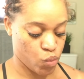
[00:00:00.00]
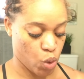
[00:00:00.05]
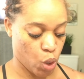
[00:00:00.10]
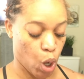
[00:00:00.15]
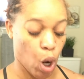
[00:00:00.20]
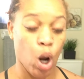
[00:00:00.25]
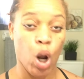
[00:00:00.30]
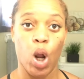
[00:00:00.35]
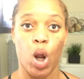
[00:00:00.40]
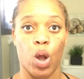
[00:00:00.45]

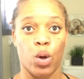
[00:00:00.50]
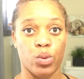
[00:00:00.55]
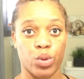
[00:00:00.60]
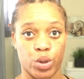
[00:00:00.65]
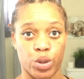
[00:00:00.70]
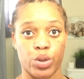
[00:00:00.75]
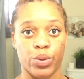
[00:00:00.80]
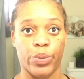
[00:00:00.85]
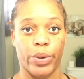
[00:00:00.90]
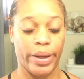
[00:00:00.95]

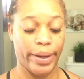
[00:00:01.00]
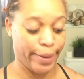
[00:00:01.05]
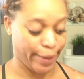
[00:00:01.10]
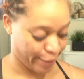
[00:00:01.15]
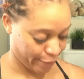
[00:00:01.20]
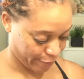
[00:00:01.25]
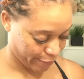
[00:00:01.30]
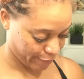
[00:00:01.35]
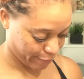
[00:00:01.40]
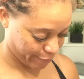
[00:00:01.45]
closure wig
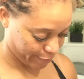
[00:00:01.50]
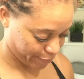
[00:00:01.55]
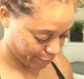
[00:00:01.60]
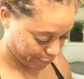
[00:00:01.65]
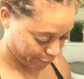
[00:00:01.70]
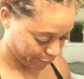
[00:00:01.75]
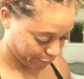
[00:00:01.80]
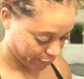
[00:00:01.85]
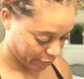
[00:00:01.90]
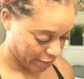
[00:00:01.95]

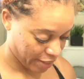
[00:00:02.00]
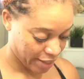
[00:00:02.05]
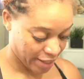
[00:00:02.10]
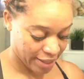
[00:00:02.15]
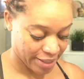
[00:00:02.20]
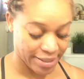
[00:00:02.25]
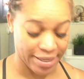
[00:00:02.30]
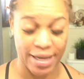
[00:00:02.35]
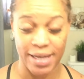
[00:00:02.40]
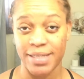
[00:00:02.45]

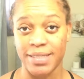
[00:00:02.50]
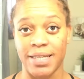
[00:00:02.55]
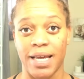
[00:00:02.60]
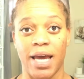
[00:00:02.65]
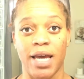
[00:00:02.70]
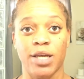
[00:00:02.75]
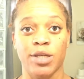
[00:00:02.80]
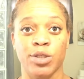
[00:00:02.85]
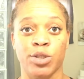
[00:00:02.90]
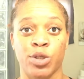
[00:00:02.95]
they
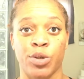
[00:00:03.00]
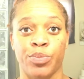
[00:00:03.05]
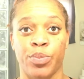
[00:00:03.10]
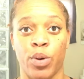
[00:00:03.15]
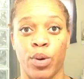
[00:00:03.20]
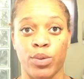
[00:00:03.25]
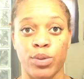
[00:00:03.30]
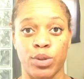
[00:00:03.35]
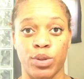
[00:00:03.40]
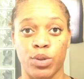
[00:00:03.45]
say it's
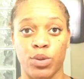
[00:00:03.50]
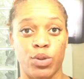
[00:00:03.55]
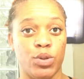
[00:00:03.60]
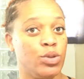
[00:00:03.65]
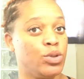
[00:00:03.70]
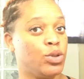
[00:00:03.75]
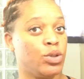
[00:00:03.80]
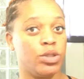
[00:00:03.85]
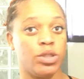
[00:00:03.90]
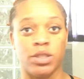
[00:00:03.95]
supposed to
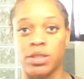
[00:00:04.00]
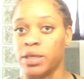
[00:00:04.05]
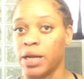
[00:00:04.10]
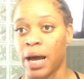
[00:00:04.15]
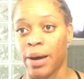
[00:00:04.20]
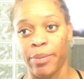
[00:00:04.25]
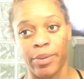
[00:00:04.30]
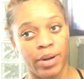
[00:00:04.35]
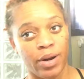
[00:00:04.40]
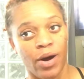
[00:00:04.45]
you should
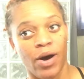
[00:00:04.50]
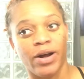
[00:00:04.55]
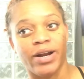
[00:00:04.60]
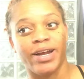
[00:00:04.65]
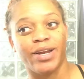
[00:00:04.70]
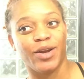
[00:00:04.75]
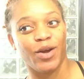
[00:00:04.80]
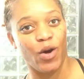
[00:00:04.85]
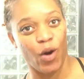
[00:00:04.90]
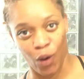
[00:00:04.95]
slap it on
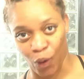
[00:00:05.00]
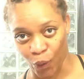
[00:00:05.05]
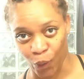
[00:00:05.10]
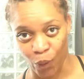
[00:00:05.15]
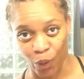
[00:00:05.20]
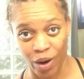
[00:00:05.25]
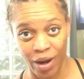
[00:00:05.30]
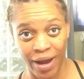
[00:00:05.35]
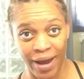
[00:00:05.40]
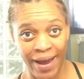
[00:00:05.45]
and
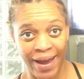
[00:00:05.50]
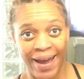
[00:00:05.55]
go